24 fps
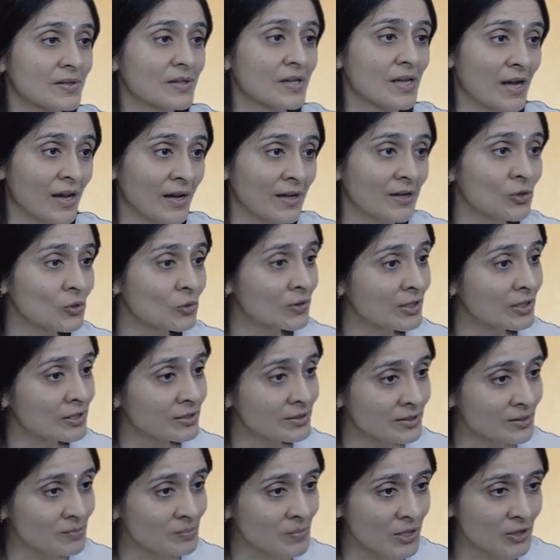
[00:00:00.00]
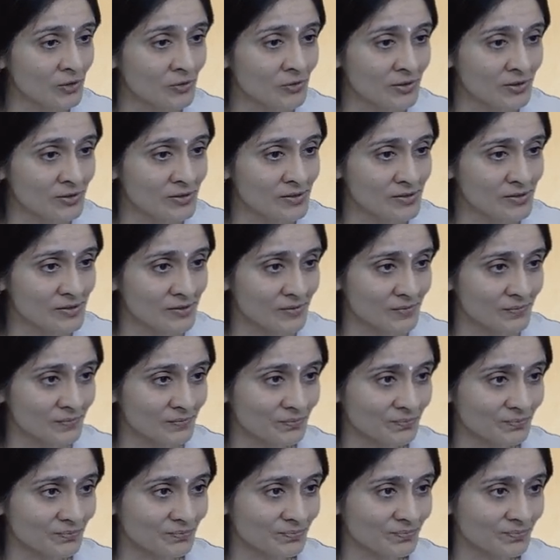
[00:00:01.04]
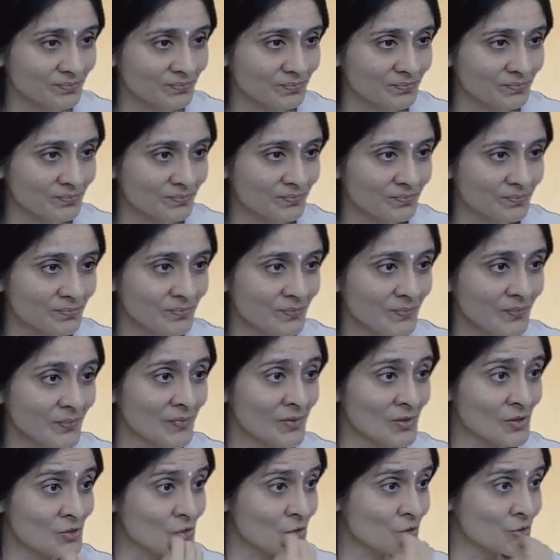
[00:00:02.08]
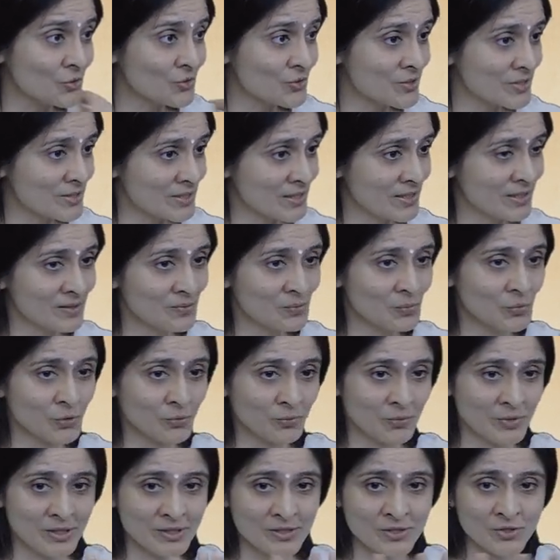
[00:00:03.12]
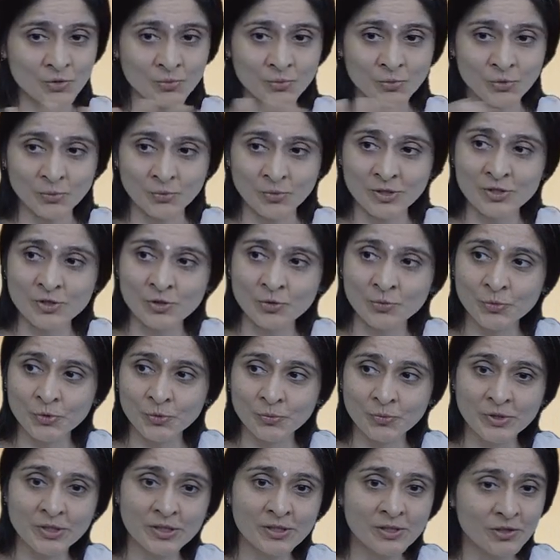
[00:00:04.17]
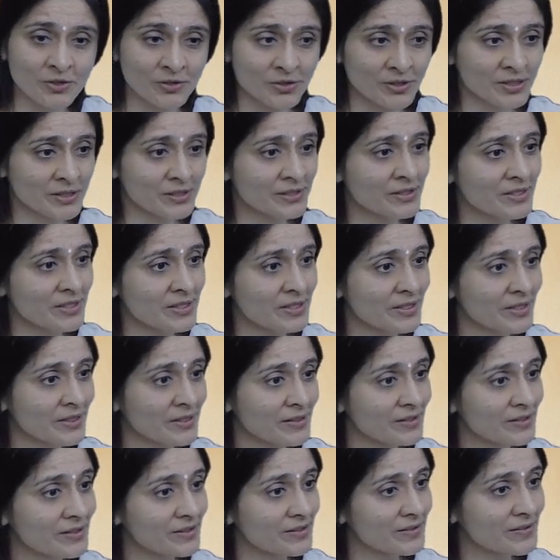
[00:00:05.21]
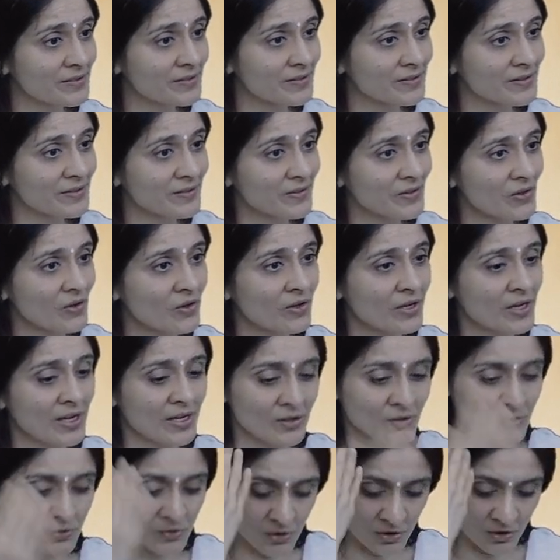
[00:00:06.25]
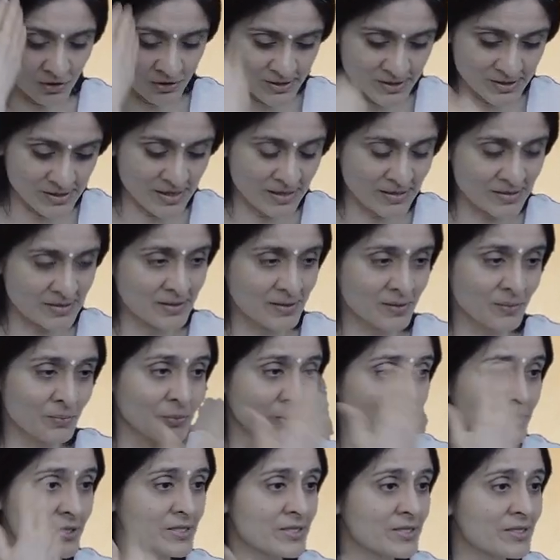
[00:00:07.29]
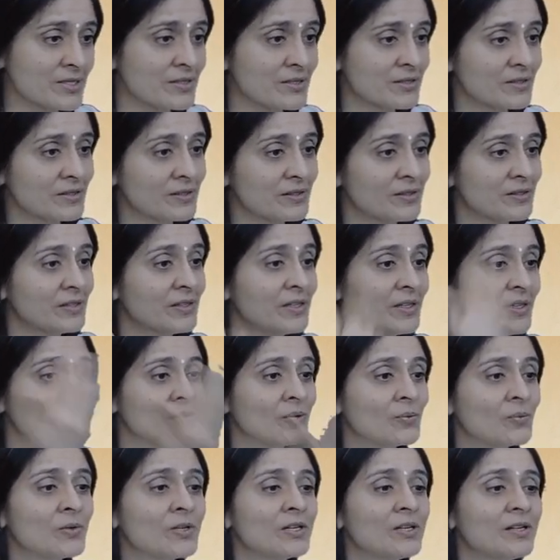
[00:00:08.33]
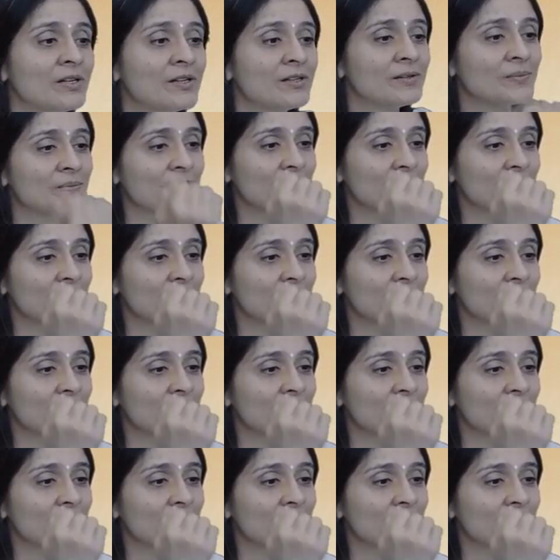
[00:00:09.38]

Are you clear about this? Do you see it moment to moment to moment during the day? Or are you lost as the person in a world?